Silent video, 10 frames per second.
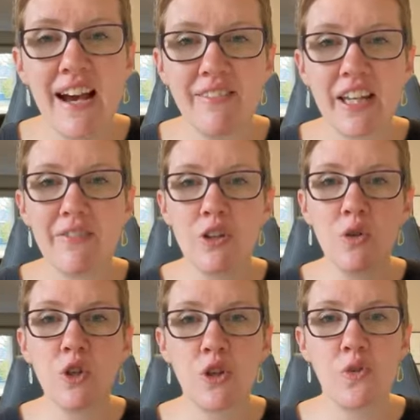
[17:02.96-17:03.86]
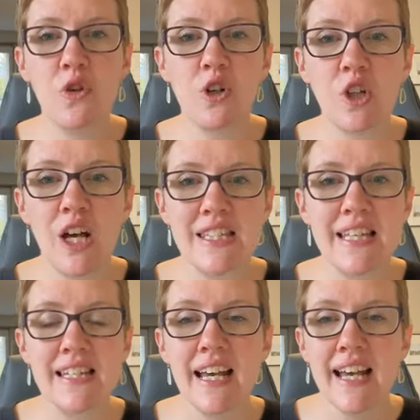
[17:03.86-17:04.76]
have, like, if you look through your
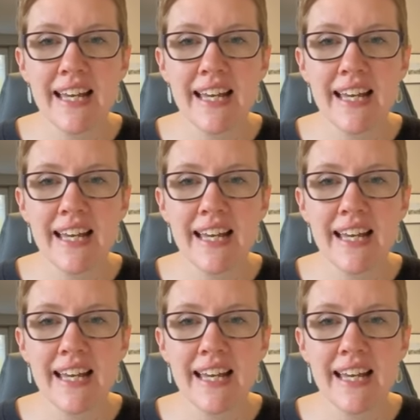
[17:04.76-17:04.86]
closet,